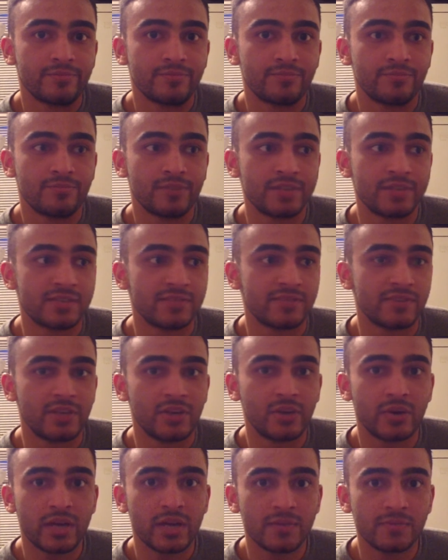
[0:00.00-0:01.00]
play some
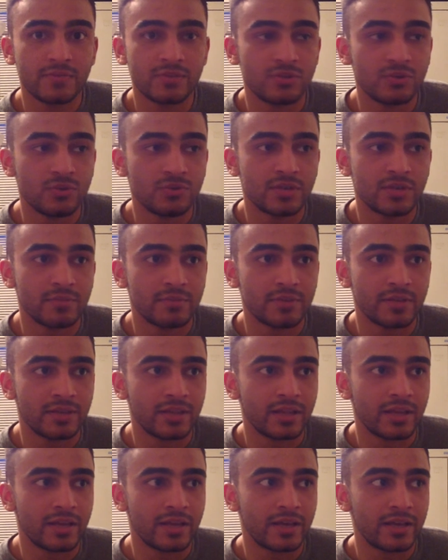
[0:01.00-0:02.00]
video games, do something
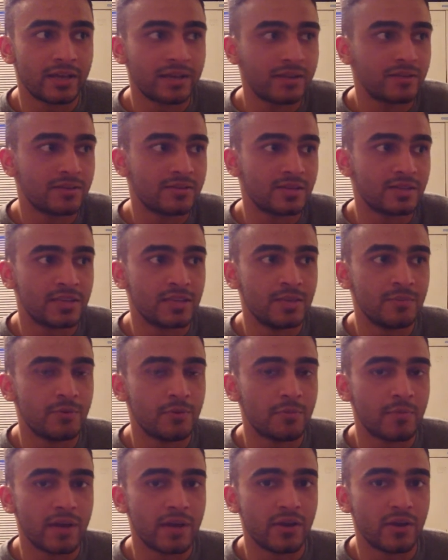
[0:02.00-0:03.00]
to keep
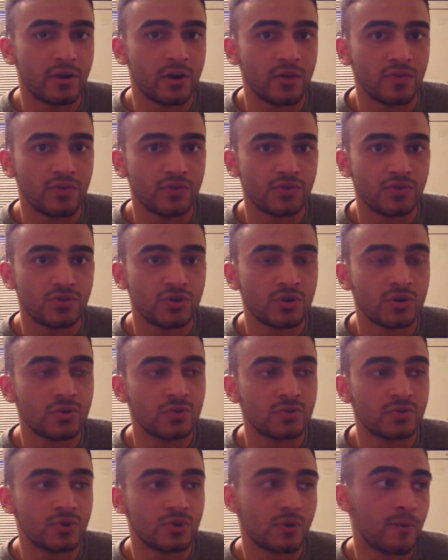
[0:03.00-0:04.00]
your mind off the
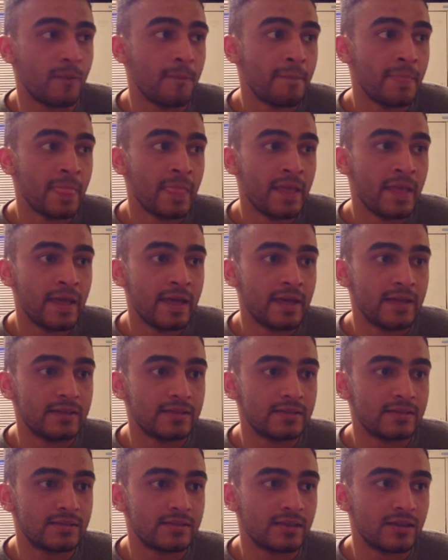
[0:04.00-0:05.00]
struggle. So
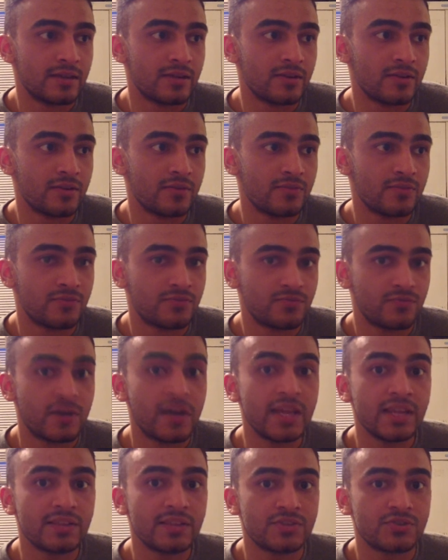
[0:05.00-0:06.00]
instead of
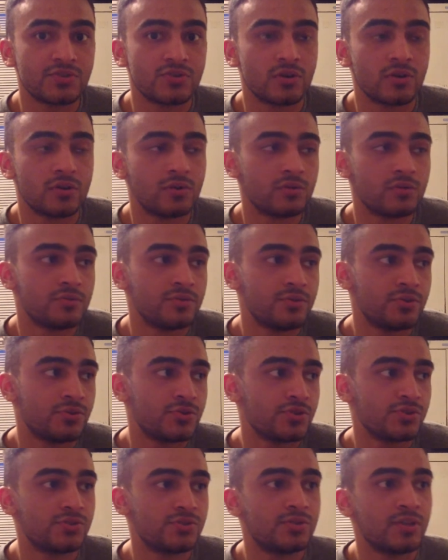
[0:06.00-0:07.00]
fighting the struggle, you're
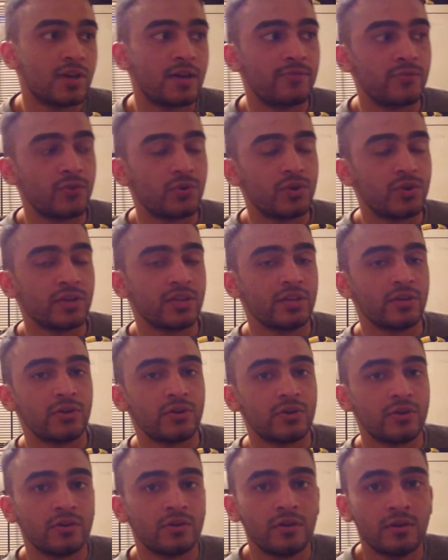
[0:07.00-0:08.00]
just diverting
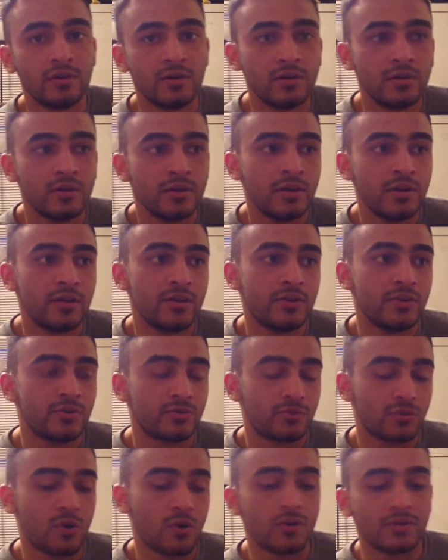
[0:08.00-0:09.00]
your
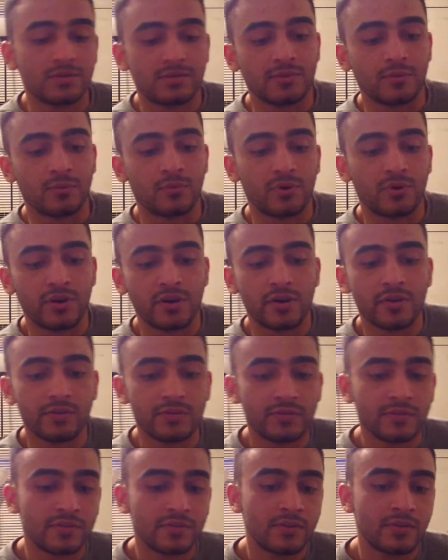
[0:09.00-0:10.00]
thoughts somewhere
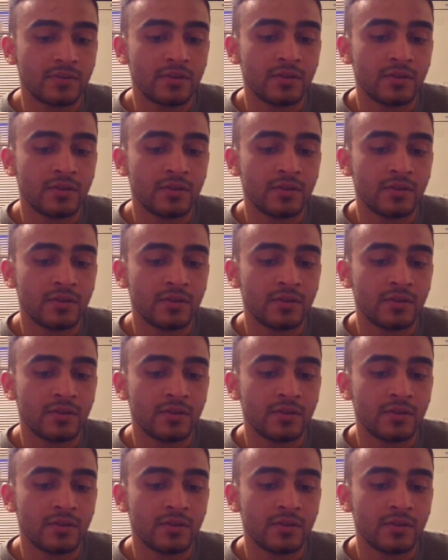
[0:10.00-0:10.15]
else.